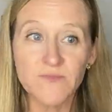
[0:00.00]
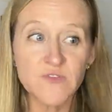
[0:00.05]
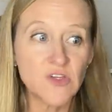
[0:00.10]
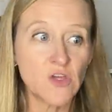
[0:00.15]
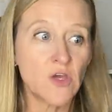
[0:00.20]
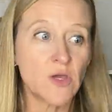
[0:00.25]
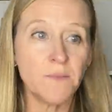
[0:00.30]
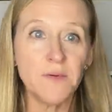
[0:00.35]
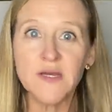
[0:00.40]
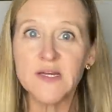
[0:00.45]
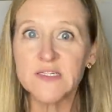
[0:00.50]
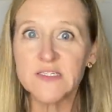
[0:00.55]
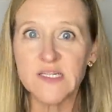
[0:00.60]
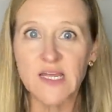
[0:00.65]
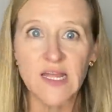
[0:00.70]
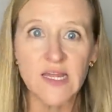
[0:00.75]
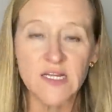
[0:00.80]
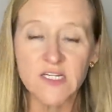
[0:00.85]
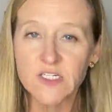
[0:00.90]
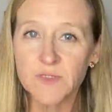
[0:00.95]
So you could be a
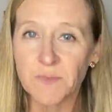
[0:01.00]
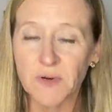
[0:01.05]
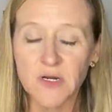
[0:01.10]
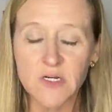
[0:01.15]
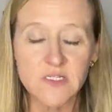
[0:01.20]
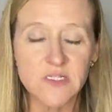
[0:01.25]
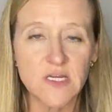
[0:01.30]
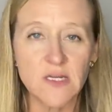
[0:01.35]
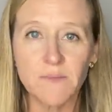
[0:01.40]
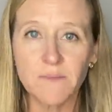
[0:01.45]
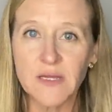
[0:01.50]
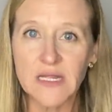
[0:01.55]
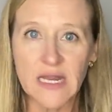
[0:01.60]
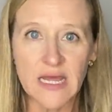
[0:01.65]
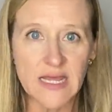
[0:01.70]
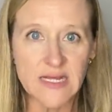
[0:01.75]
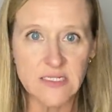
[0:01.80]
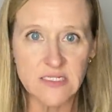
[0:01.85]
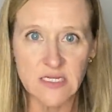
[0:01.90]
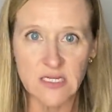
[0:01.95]
Danish person and be an
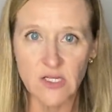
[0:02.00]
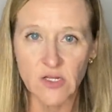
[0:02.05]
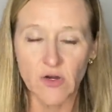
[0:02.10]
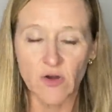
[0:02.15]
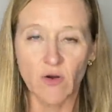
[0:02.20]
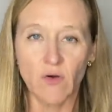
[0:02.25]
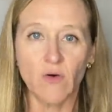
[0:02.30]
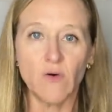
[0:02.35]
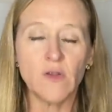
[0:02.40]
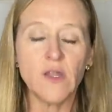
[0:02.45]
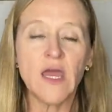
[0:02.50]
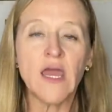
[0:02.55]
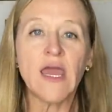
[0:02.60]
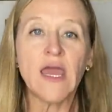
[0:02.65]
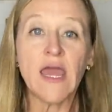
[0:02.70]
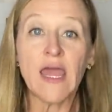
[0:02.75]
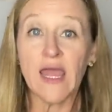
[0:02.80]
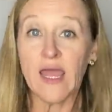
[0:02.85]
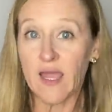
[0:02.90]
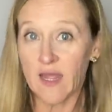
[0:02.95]
18 year old
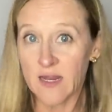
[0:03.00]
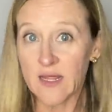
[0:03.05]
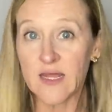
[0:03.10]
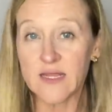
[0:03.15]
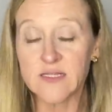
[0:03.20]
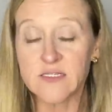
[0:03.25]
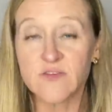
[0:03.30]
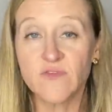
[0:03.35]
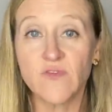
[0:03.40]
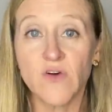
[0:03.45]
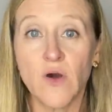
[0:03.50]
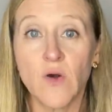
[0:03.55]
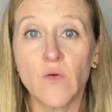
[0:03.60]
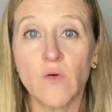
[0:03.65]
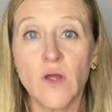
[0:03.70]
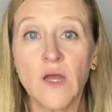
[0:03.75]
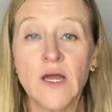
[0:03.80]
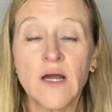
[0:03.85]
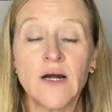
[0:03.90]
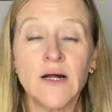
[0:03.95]
and get to vote.